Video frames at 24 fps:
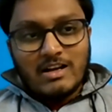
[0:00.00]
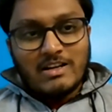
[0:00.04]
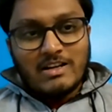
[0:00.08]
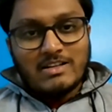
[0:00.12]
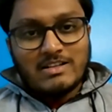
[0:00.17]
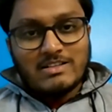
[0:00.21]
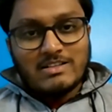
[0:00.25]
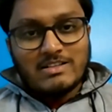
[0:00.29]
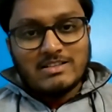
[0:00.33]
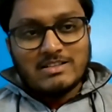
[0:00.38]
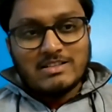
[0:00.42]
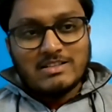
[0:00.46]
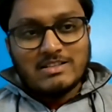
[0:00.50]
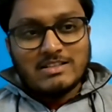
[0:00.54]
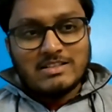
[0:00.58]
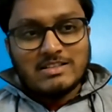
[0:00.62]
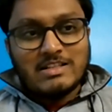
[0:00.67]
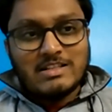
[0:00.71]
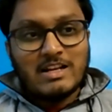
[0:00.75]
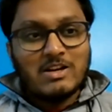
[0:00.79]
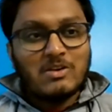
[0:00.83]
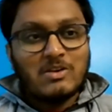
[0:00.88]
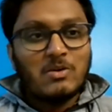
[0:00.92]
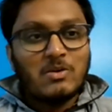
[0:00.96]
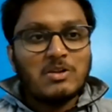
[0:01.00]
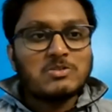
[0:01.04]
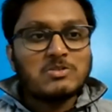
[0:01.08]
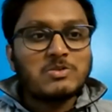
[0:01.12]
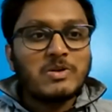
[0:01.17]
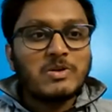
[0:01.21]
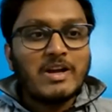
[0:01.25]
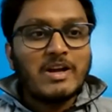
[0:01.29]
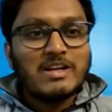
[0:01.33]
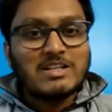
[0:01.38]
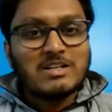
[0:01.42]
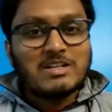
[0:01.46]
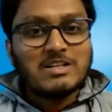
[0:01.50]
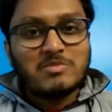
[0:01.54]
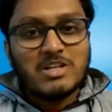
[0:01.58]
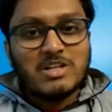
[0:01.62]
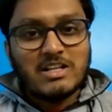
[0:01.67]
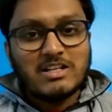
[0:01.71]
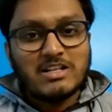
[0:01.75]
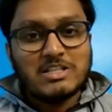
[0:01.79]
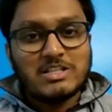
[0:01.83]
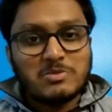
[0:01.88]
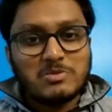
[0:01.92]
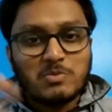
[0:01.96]
And uh, there are also
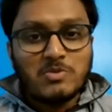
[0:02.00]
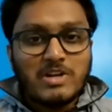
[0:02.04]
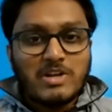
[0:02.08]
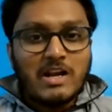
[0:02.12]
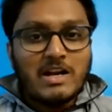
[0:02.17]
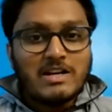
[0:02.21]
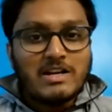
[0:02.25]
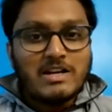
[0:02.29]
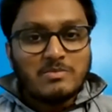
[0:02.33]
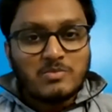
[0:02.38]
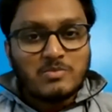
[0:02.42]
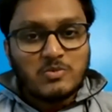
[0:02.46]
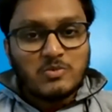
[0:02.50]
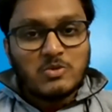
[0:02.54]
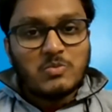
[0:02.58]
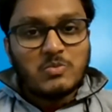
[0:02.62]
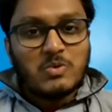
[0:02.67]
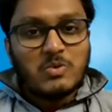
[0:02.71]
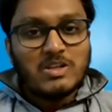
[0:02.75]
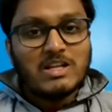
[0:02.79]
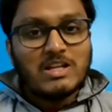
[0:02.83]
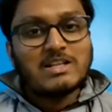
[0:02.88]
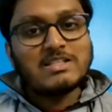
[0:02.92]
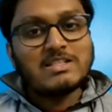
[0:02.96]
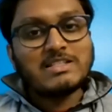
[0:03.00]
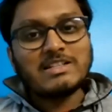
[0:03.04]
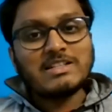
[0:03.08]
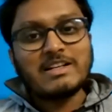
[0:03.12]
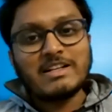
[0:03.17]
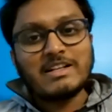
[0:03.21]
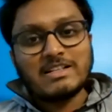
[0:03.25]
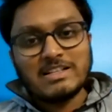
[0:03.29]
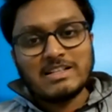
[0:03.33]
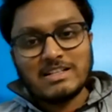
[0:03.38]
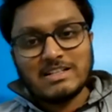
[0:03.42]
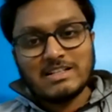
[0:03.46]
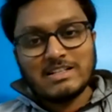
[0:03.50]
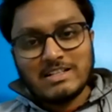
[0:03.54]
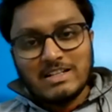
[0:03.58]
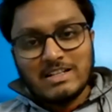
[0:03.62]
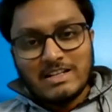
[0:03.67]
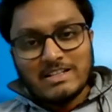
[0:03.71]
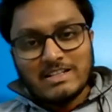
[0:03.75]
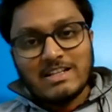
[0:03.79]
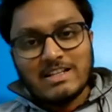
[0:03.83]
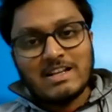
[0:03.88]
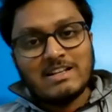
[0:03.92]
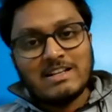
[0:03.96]
attempts that this footballer, is
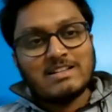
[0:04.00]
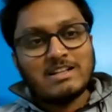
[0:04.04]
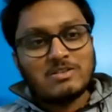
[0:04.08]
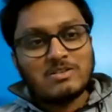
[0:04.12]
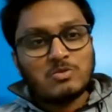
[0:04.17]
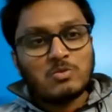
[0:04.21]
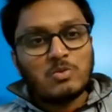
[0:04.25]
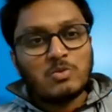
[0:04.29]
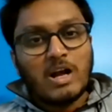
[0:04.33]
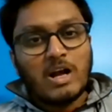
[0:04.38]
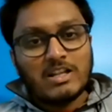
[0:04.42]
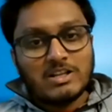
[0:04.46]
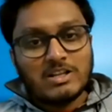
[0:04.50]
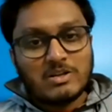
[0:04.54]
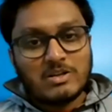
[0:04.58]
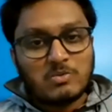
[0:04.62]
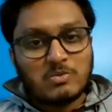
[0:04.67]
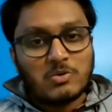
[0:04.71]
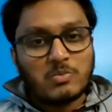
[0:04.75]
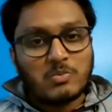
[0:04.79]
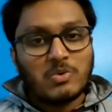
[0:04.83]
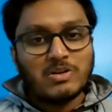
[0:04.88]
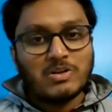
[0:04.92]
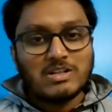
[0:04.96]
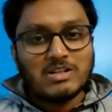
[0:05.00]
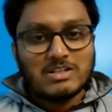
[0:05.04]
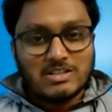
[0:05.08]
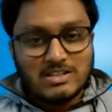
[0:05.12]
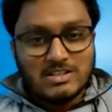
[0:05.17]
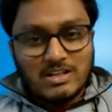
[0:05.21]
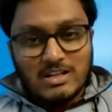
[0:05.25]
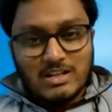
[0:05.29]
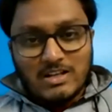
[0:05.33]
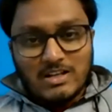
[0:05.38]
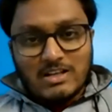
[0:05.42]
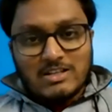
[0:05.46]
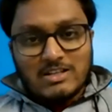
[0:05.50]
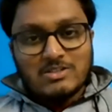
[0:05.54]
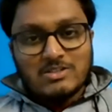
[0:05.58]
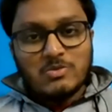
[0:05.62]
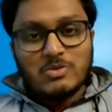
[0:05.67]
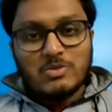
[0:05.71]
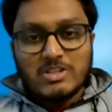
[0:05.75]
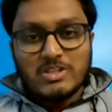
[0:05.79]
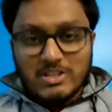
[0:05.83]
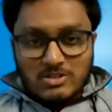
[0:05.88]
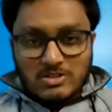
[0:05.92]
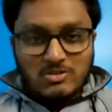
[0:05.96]
greater than the two other footballers.
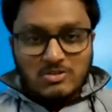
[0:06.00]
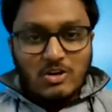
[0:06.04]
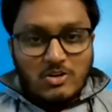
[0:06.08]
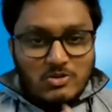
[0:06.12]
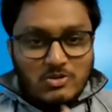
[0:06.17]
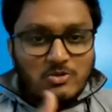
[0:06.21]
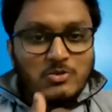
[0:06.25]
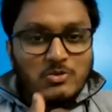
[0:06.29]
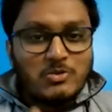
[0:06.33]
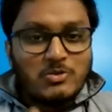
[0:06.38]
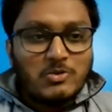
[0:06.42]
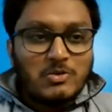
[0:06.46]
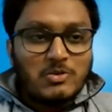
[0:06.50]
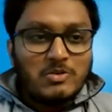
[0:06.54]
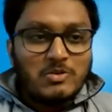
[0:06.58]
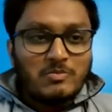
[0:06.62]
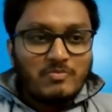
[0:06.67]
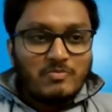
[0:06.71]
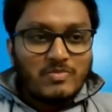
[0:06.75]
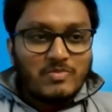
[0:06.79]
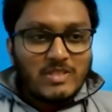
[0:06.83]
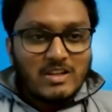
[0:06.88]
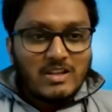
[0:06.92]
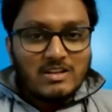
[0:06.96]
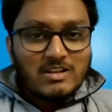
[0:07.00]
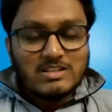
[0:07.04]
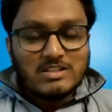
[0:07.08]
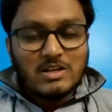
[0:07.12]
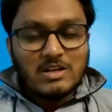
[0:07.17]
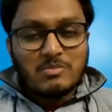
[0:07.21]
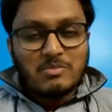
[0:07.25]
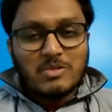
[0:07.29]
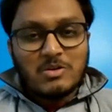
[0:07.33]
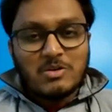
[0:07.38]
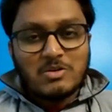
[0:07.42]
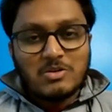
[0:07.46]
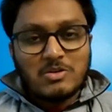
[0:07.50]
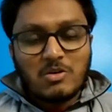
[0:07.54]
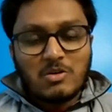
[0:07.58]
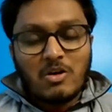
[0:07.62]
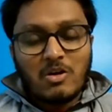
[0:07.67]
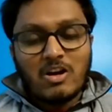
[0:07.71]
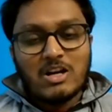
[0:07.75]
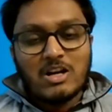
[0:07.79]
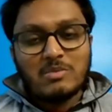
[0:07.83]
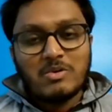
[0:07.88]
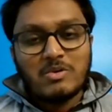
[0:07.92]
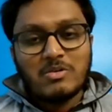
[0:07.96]
So which is not true. It's
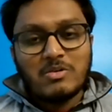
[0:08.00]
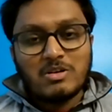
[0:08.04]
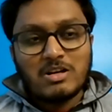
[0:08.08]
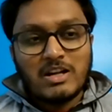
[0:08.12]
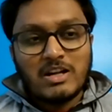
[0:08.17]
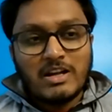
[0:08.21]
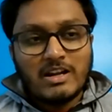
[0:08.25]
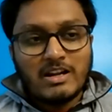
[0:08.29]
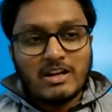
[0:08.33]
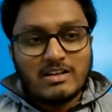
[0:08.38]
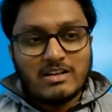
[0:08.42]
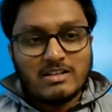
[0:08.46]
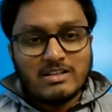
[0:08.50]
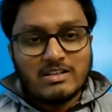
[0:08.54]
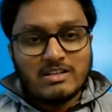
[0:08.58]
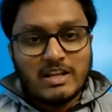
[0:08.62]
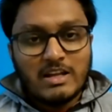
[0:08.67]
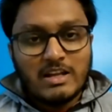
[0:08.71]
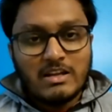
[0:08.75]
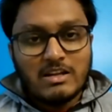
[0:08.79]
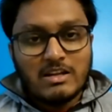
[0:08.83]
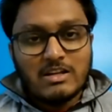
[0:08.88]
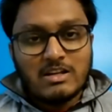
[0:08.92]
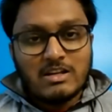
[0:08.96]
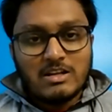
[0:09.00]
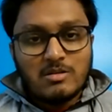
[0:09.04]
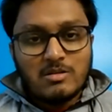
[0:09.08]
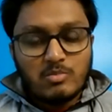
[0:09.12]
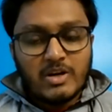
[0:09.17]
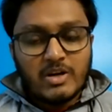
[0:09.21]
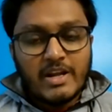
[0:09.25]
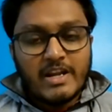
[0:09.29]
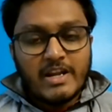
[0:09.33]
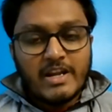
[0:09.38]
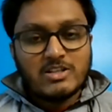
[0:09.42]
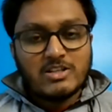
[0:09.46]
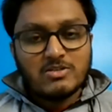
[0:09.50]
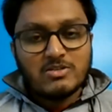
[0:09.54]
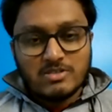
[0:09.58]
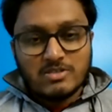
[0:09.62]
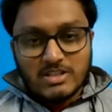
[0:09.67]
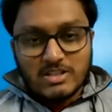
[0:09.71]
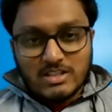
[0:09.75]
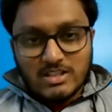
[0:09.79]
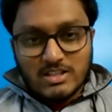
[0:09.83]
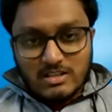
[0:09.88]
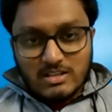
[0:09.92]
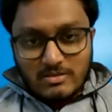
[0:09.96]
about all about like they
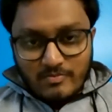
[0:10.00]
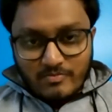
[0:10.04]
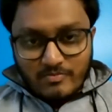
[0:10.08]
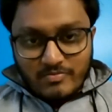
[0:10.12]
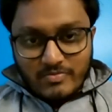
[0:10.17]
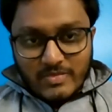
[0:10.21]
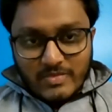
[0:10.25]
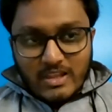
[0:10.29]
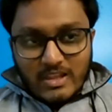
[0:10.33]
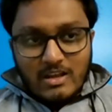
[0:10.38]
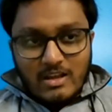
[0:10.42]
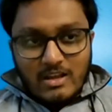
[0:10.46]
played together